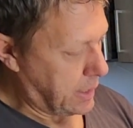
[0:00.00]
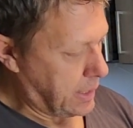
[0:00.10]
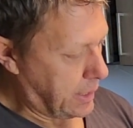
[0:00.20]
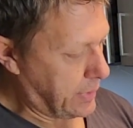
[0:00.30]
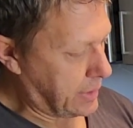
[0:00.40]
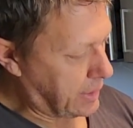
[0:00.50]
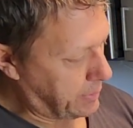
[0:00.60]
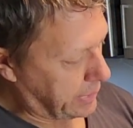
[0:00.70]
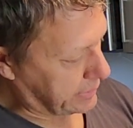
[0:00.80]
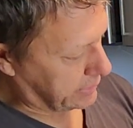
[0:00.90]
And then I
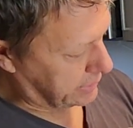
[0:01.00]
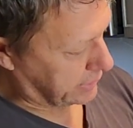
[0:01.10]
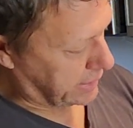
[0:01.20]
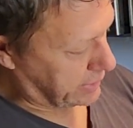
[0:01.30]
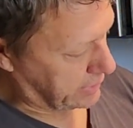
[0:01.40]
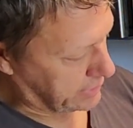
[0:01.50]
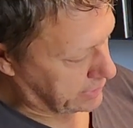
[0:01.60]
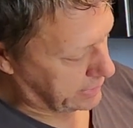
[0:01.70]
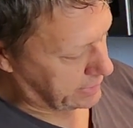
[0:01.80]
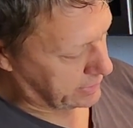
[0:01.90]
mix it together
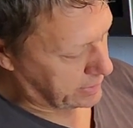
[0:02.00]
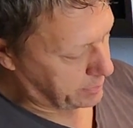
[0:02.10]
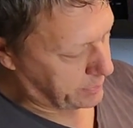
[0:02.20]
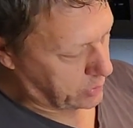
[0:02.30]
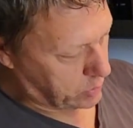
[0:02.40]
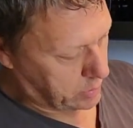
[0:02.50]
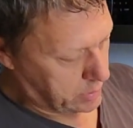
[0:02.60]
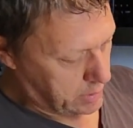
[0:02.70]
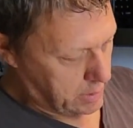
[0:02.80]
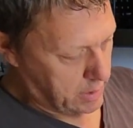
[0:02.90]
in the bowl.
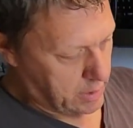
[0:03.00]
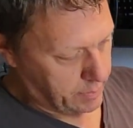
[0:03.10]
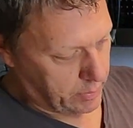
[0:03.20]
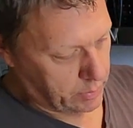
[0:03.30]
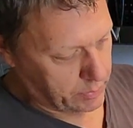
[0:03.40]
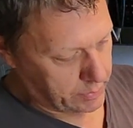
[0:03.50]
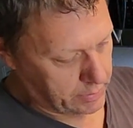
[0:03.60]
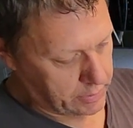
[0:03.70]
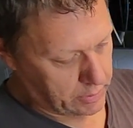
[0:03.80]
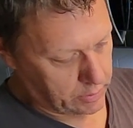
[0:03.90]
But what we're
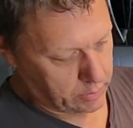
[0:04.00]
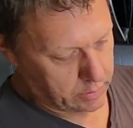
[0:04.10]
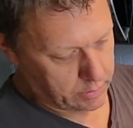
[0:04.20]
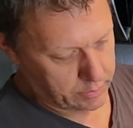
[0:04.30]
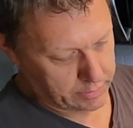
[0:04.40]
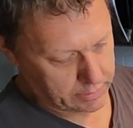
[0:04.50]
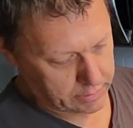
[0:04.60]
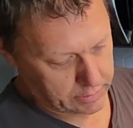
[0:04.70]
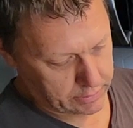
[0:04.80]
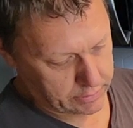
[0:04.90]
going to do, we're just going to